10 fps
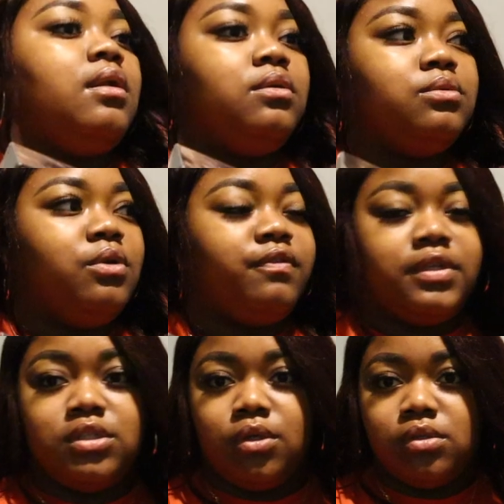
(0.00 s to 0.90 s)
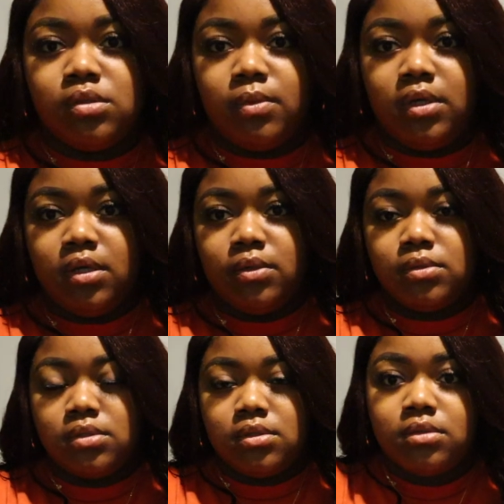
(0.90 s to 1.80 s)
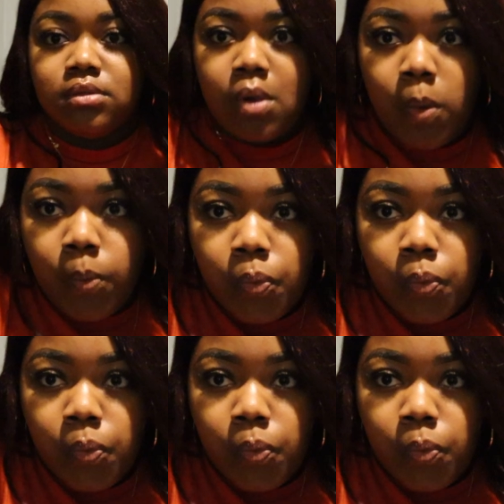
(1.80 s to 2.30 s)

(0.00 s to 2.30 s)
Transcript: I don't know if I should go somewhere else.